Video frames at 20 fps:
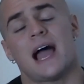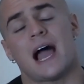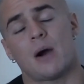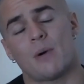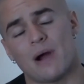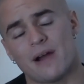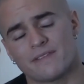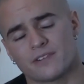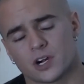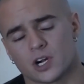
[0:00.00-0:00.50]

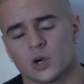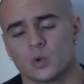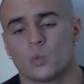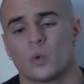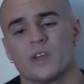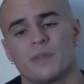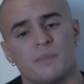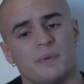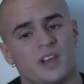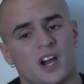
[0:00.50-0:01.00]

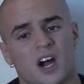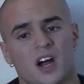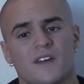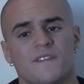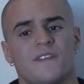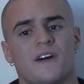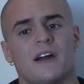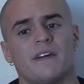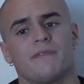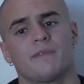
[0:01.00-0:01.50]
However, with
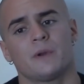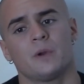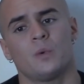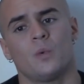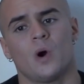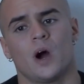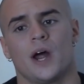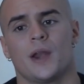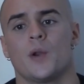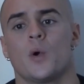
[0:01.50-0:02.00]
Beyond
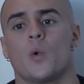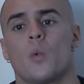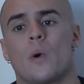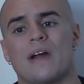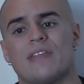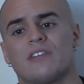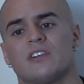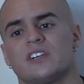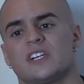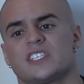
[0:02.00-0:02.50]
531,
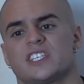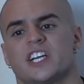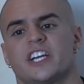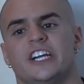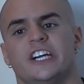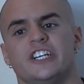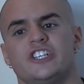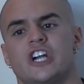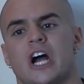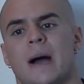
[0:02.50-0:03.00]
Wendler does
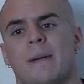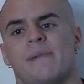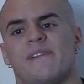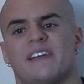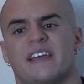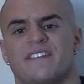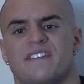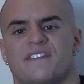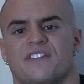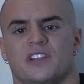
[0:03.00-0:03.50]
a good job
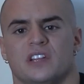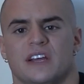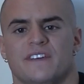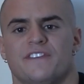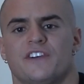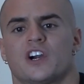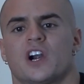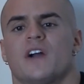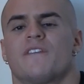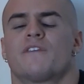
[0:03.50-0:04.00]
of giving the
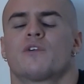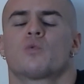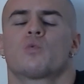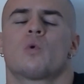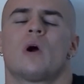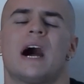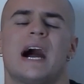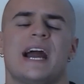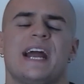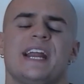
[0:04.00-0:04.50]
lifter a
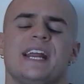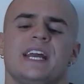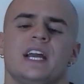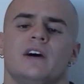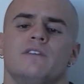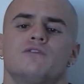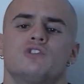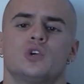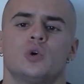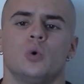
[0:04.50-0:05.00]

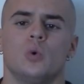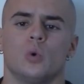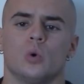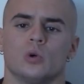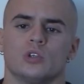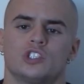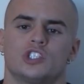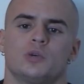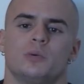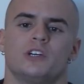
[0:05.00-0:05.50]
variety of
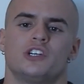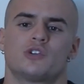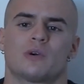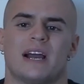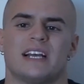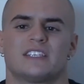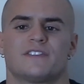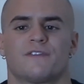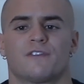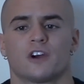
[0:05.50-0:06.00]
tools to
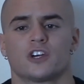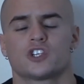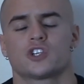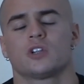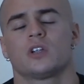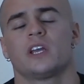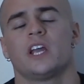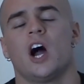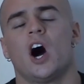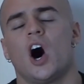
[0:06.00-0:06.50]
address
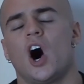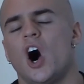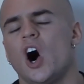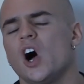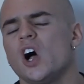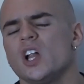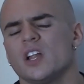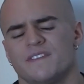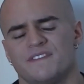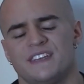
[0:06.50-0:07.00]
virtually
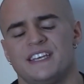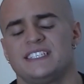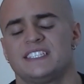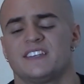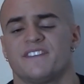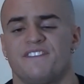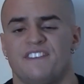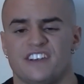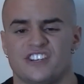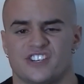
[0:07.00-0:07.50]
all of
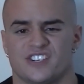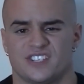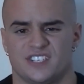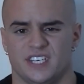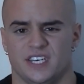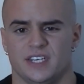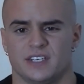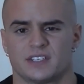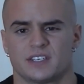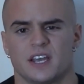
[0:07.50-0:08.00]
these
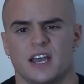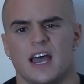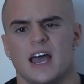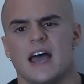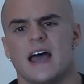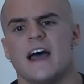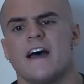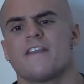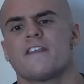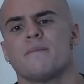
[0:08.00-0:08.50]
deficiencies.
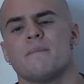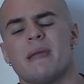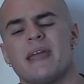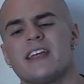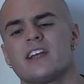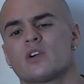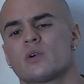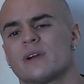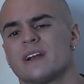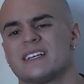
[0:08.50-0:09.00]
The
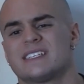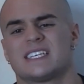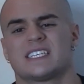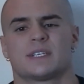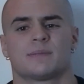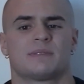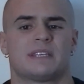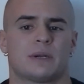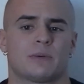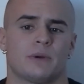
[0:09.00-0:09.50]
main
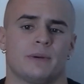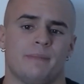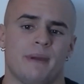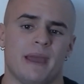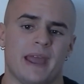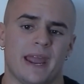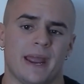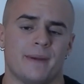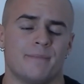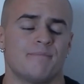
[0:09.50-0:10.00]
criticisms that
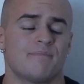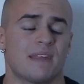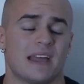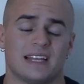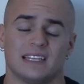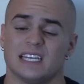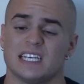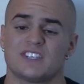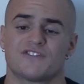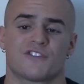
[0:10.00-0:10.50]
remain,
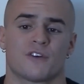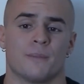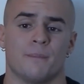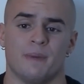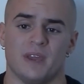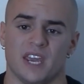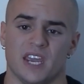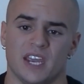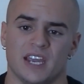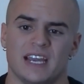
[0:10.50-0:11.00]
at least for
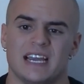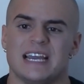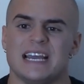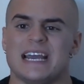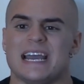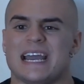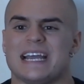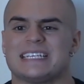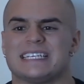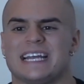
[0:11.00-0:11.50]
me,
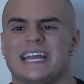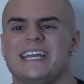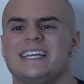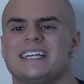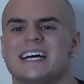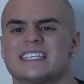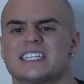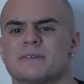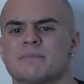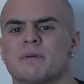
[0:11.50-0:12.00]
is that he
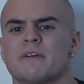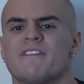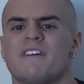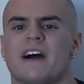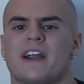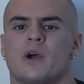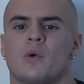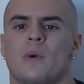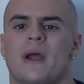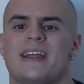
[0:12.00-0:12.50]
doesn't
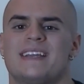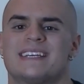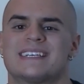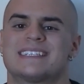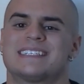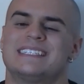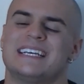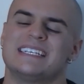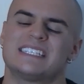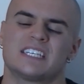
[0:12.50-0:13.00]
provide a way
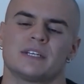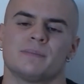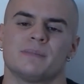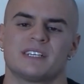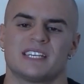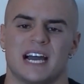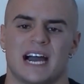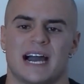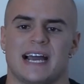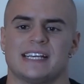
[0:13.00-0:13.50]
to
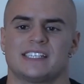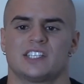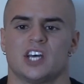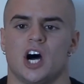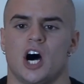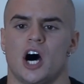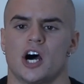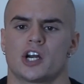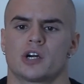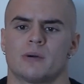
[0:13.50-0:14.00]
systematize
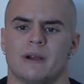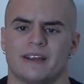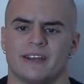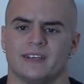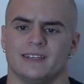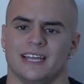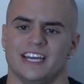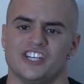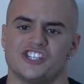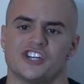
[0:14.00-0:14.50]
the
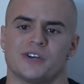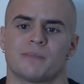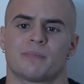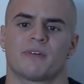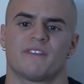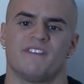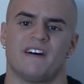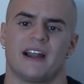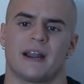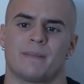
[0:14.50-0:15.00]

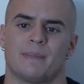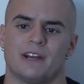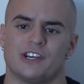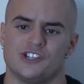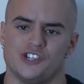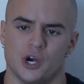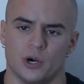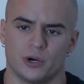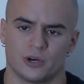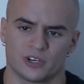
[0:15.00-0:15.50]
autoregulation provided
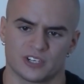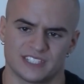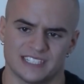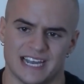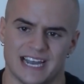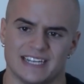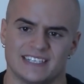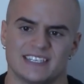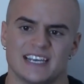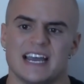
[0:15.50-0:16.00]
by Joker
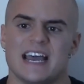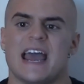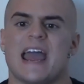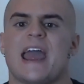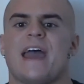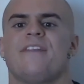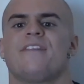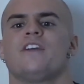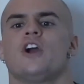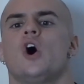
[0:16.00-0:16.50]
sets
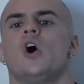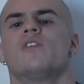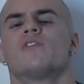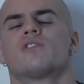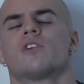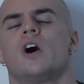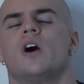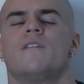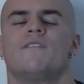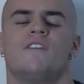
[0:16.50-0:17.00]
and the
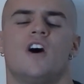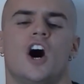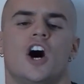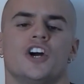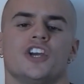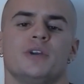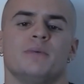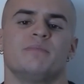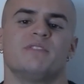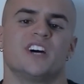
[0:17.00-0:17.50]
overall
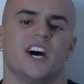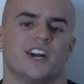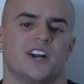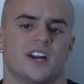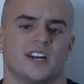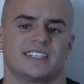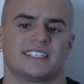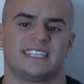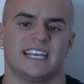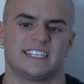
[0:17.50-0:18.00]
volume done
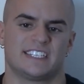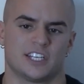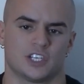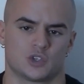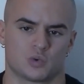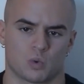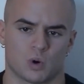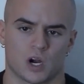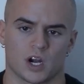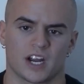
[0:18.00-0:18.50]
on
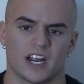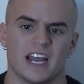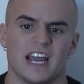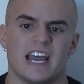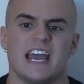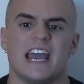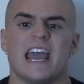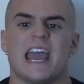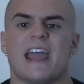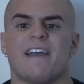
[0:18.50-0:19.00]
assistance work.
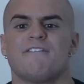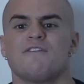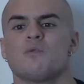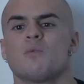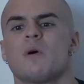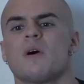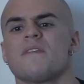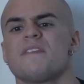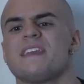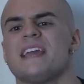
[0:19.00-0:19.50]
If you
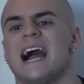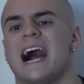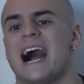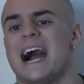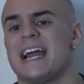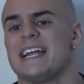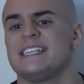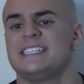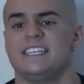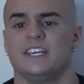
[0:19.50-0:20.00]
want the
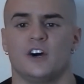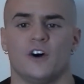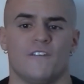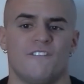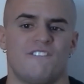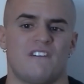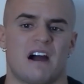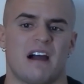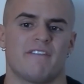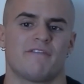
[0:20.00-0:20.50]

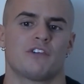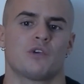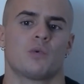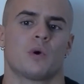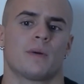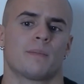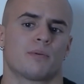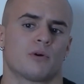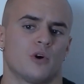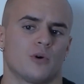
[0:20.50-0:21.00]
ideal
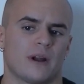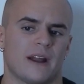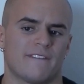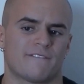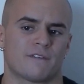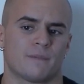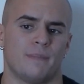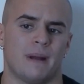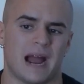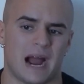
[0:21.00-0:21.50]
531
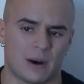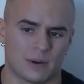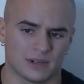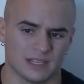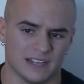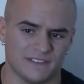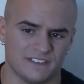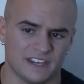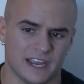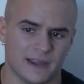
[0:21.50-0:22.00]
program for
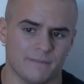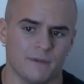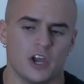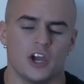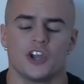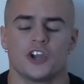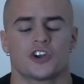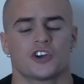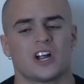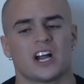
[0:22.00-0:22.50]
powerlifting,
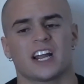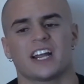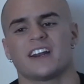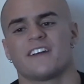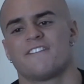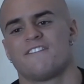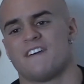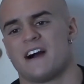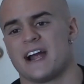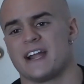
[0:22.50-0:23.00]
you're not
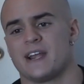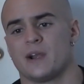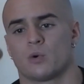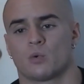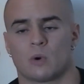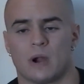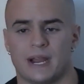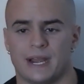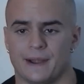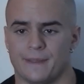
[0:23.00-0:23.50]
going to find it
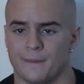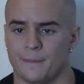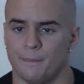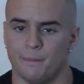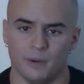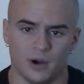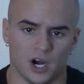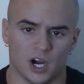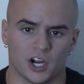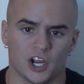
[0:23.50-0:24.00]
right in the
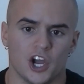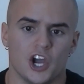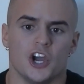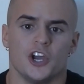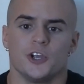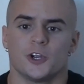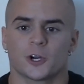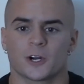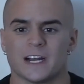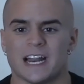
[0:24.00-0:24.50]
book.
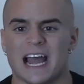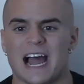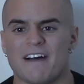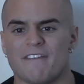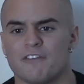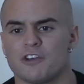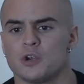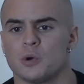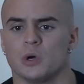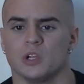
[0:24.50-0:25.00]
You're going to
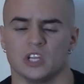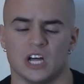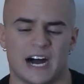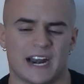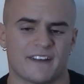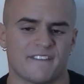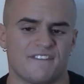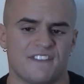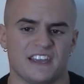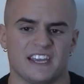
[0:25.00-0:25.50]
have to do a
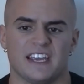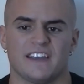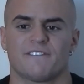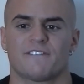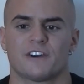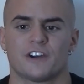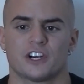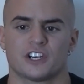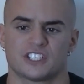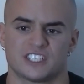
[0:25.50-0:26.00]
lot of
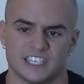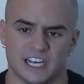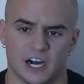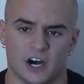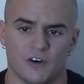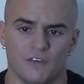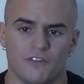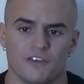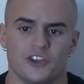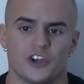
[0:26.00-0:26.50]
thinking for
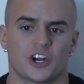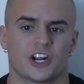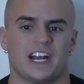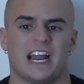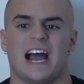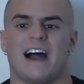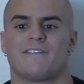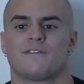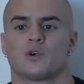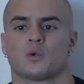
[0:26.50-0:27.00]
yourself. You're
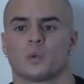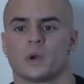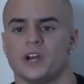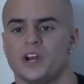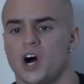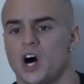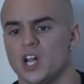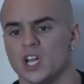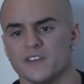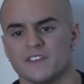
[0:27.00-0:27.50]
going to have to
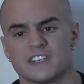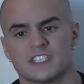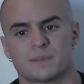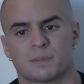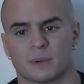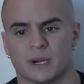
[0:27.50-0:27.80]
read all of his